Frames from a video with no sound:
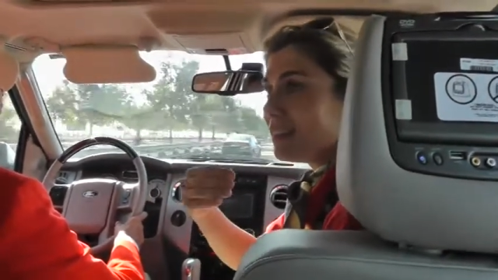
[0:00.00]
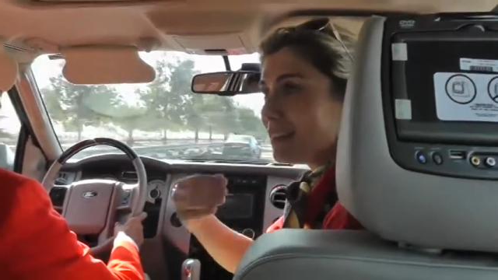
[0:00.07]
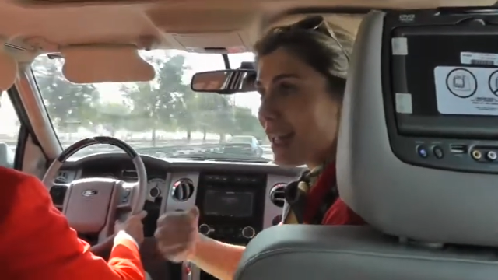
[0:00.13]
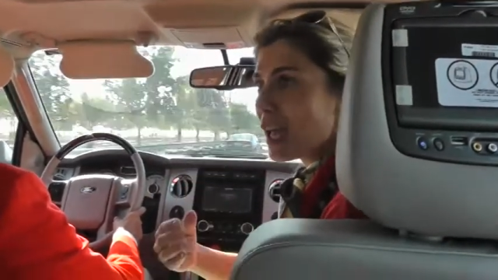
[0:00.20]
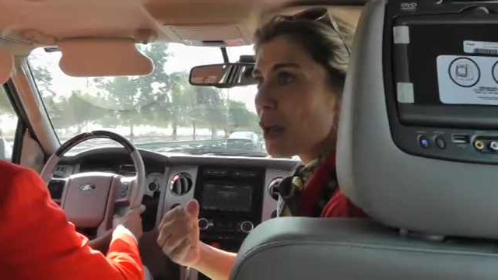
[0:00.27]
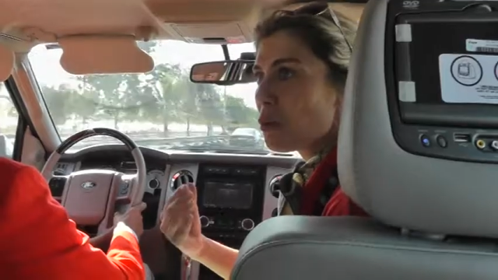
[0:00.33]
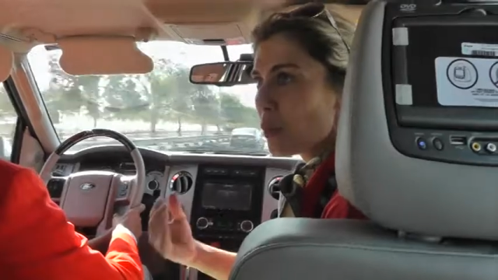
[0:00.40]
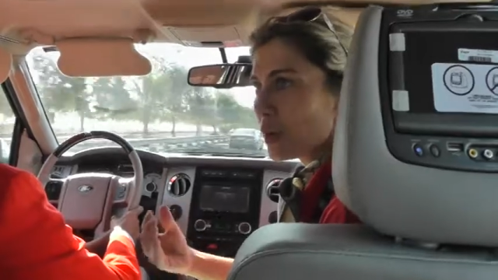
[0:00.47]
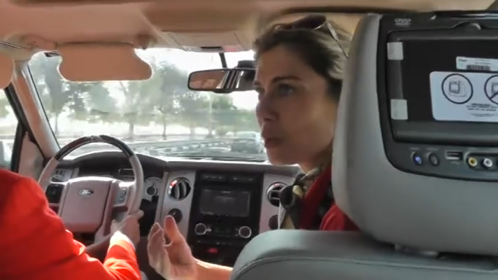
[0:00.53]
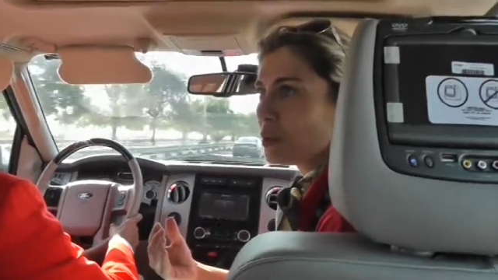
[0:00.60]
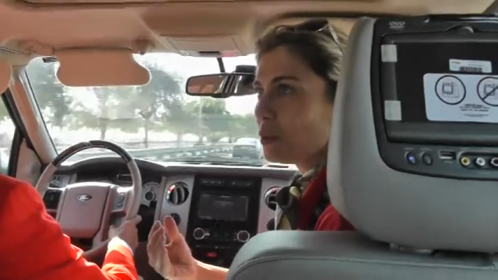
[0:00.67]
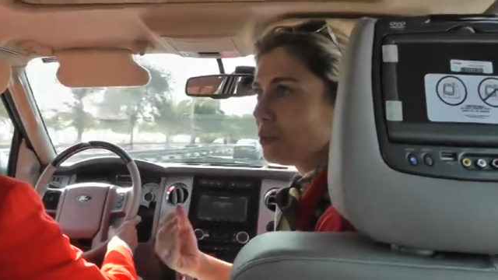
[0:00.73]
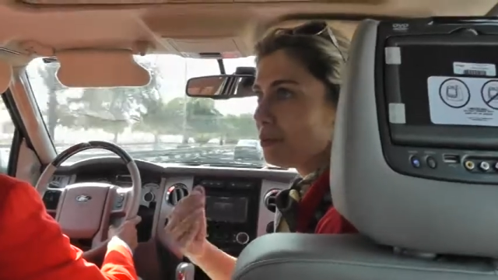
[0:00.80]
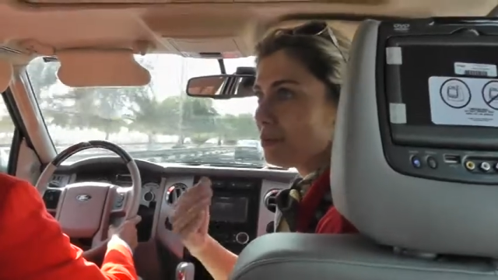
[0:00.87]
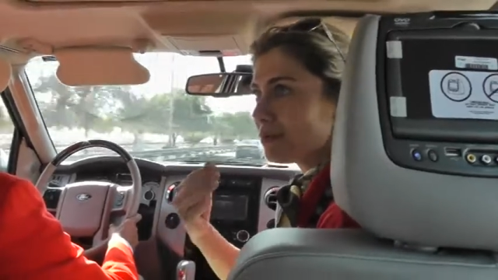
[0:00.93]
they
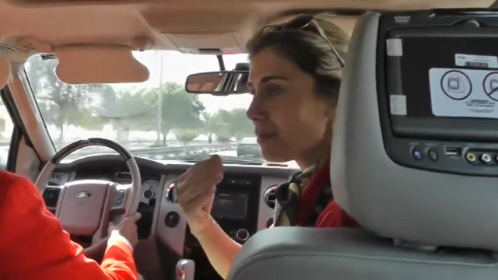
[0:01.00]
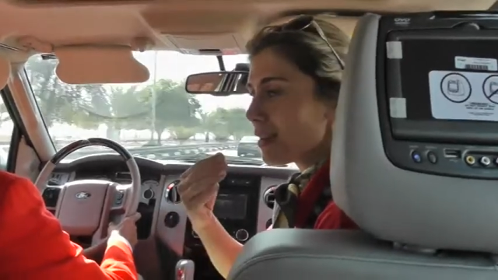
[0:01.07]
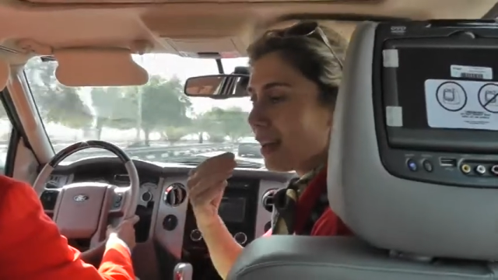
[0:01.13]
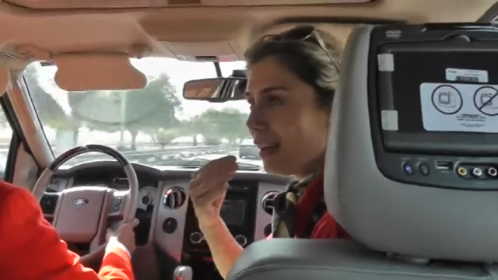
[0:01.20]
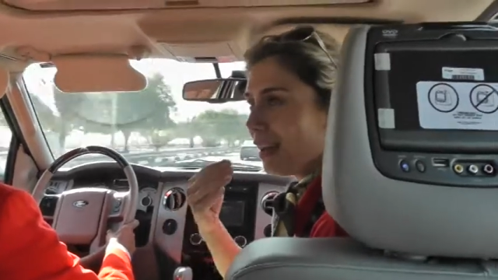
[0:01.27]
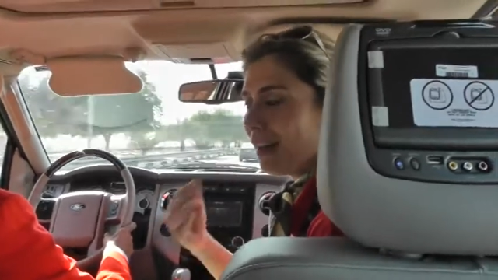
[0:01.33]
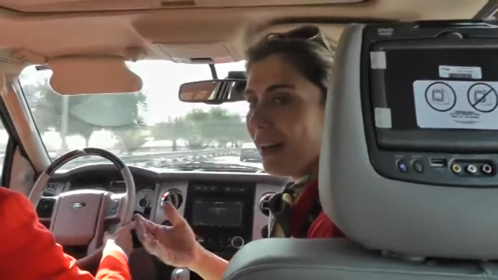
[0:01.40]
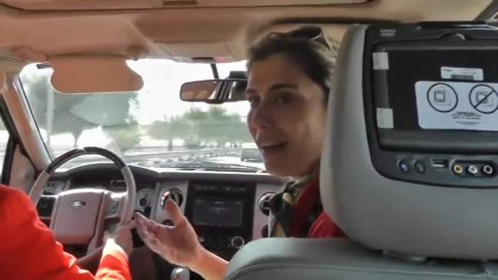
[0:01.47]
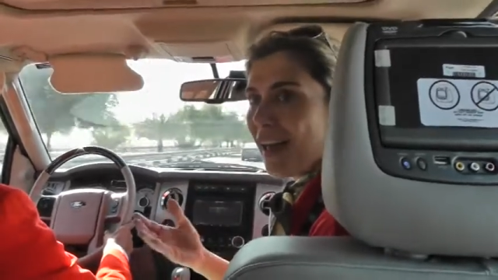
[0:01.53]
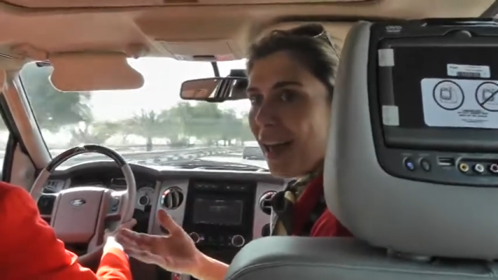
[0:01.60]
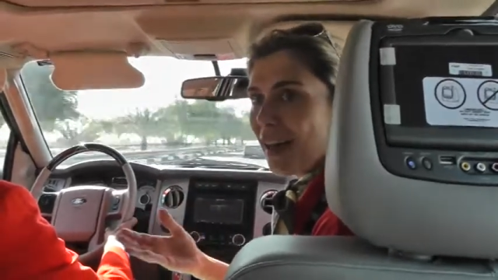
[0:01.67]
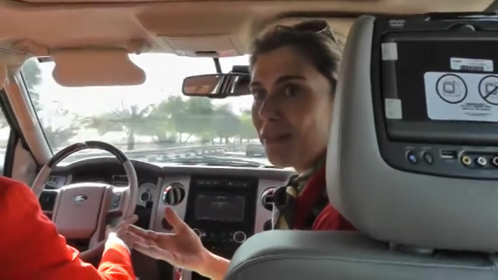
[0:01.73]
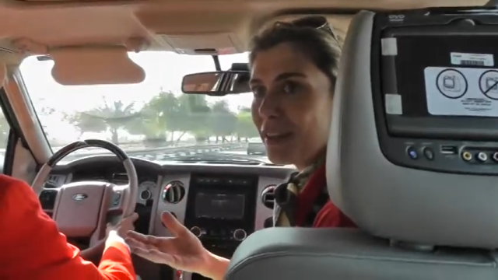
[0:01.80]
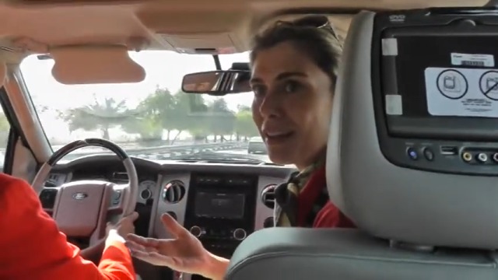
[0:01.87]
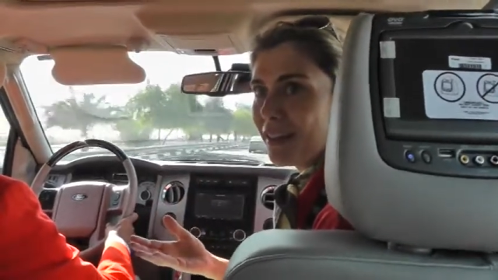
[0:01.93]
will
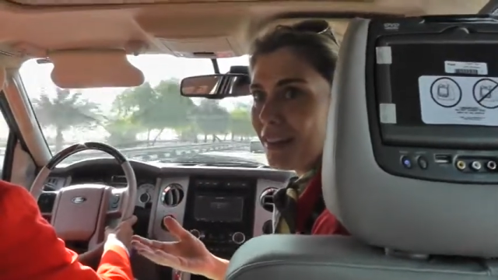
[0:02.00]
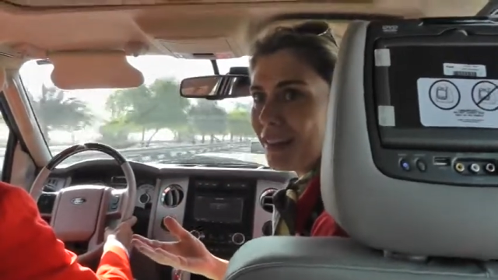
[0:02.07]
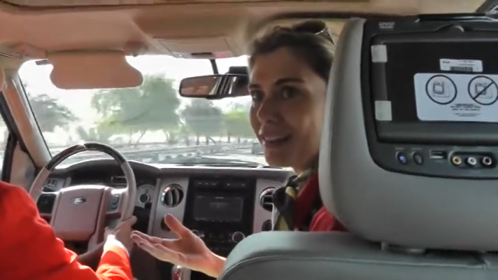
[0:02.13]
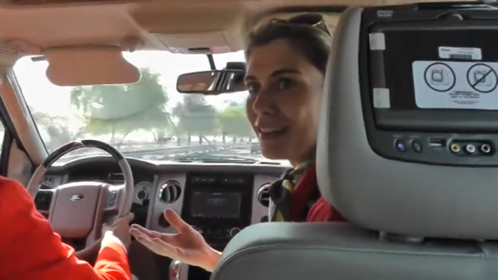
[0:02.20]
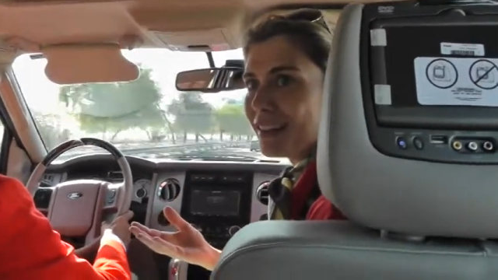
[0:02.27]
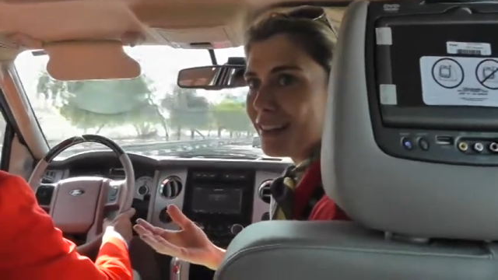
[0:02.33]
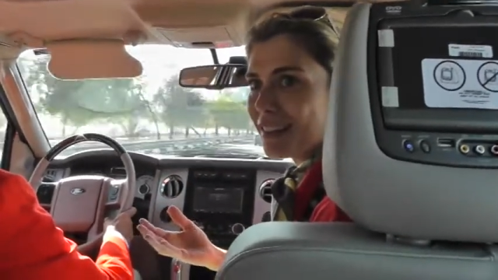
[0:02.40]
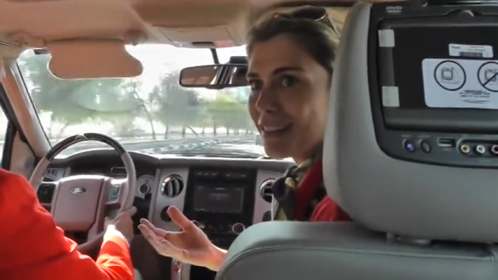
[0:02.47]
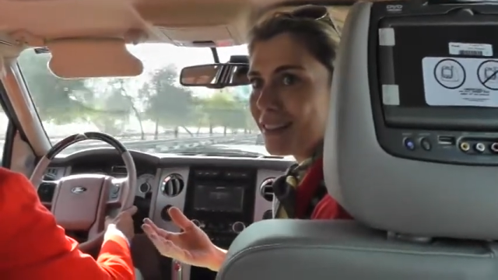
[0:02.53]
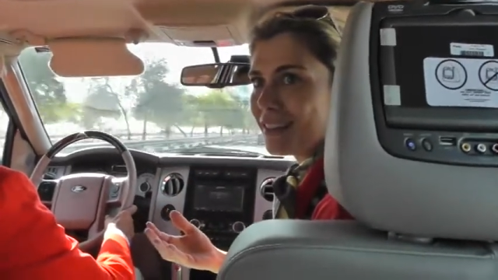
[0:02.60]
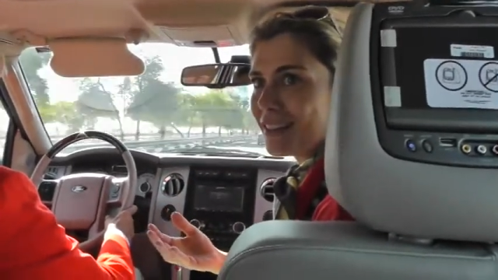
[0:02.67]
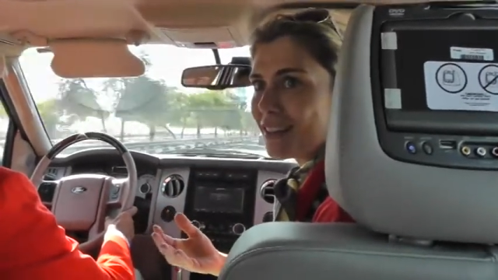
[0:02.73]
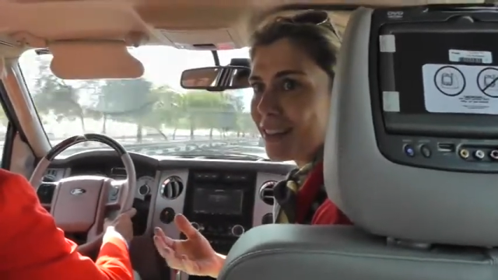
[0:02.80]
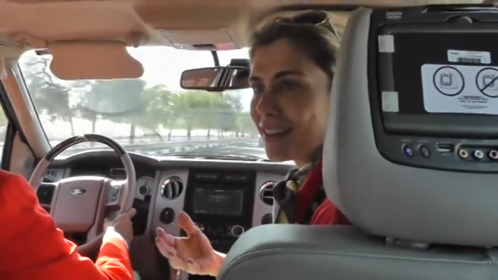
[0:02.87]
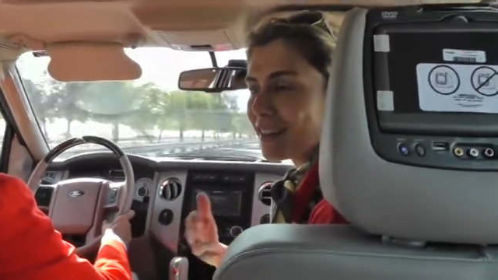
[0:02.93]
have
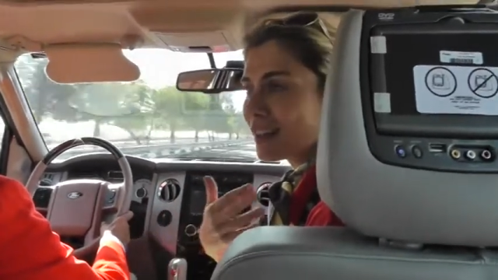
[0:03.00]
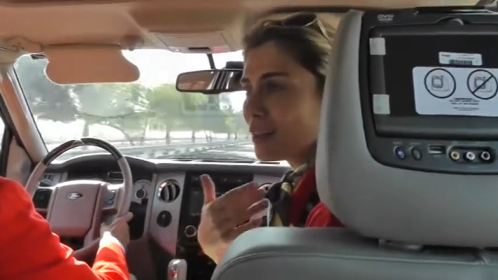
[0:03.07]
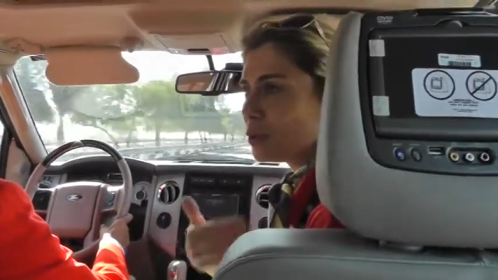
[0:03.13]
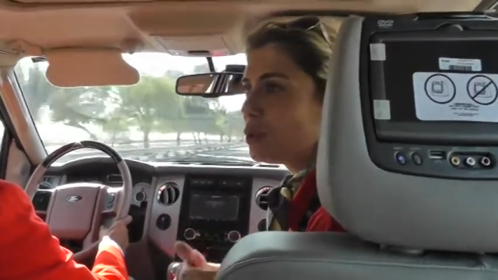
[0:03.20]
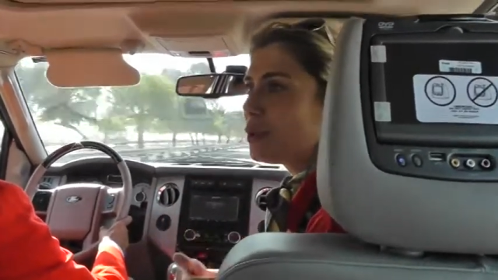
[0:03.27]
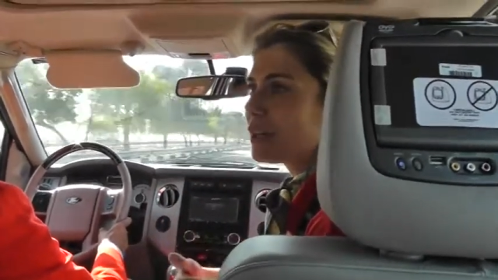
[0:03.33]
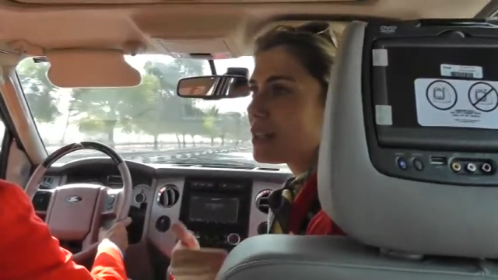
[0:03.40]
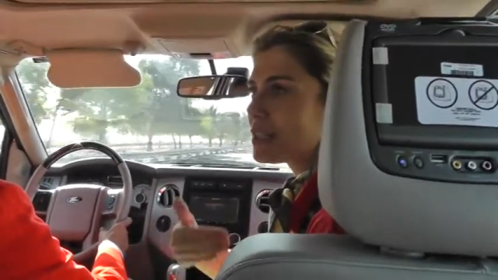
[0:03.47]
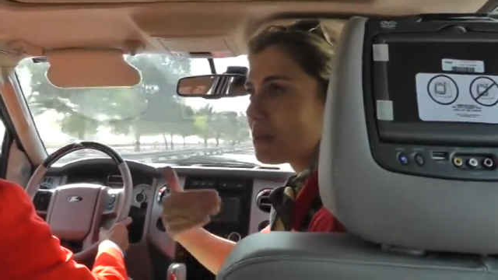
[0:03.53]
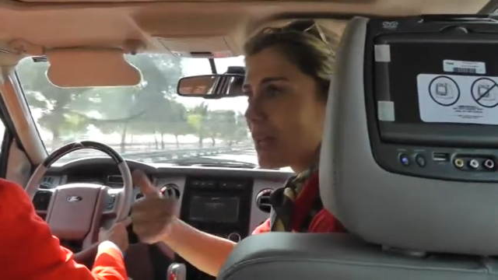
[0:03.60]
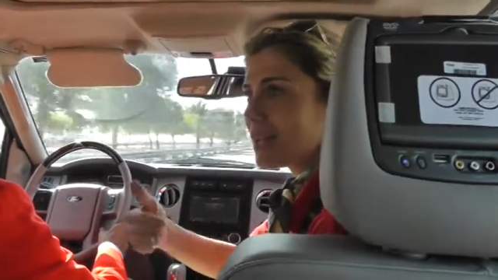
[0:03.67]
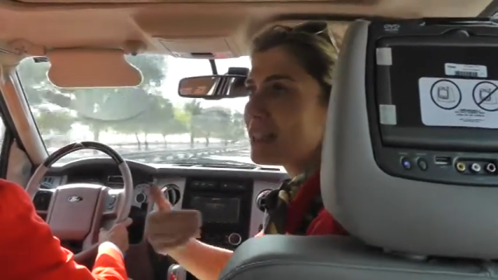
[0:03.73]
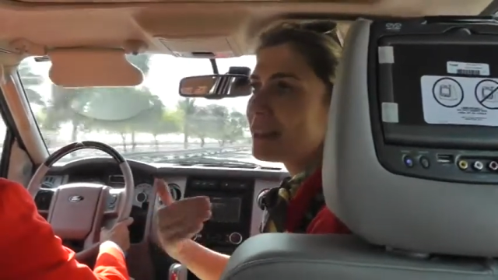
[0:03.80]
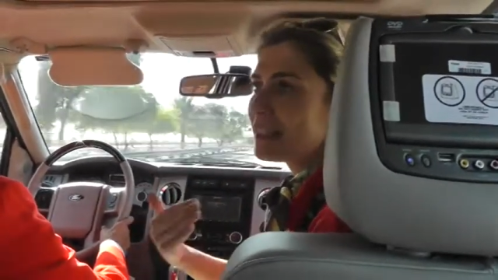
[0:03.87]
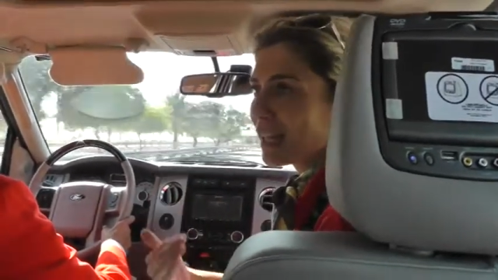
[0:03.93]
their kanduras
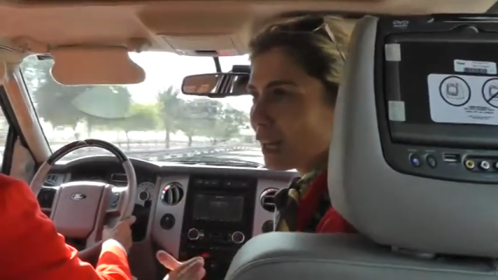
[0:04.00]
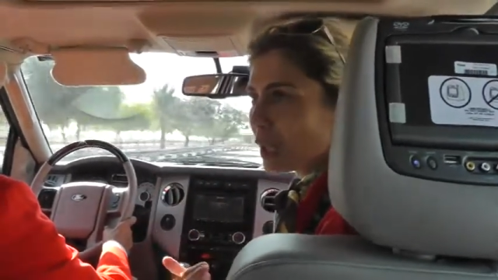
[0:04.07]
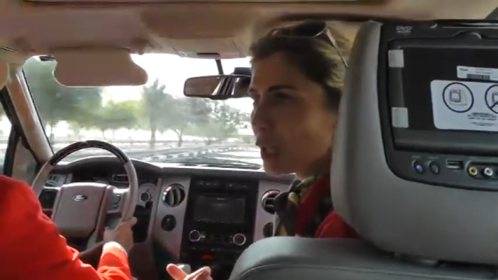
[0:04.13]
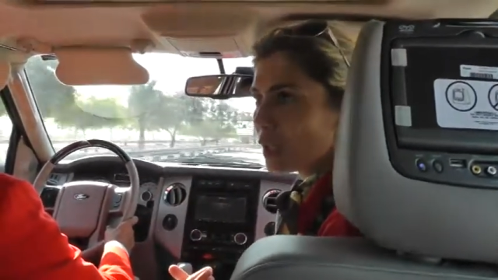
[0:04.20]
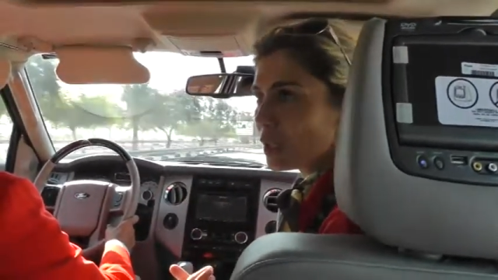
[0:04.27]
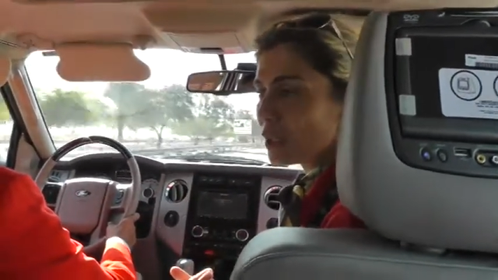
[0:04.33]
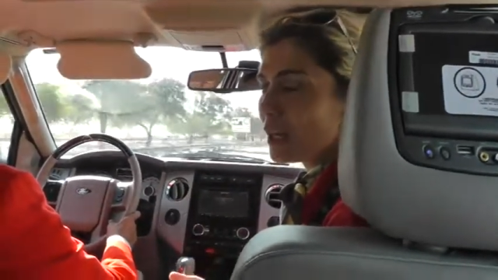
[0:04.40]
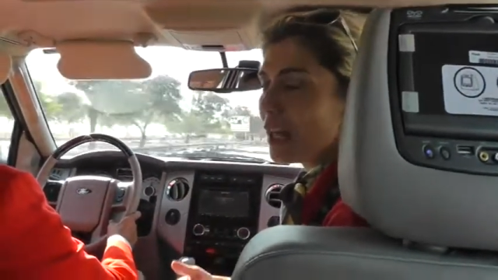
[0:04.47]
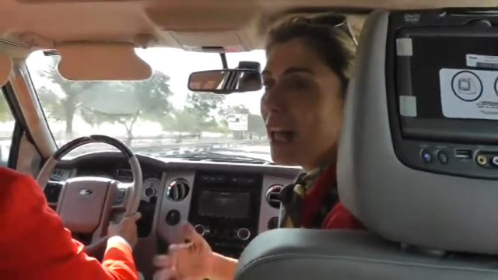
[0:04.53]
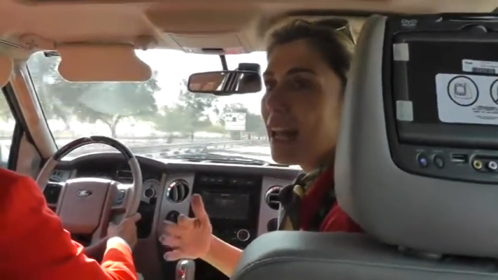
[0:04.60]
made in that color.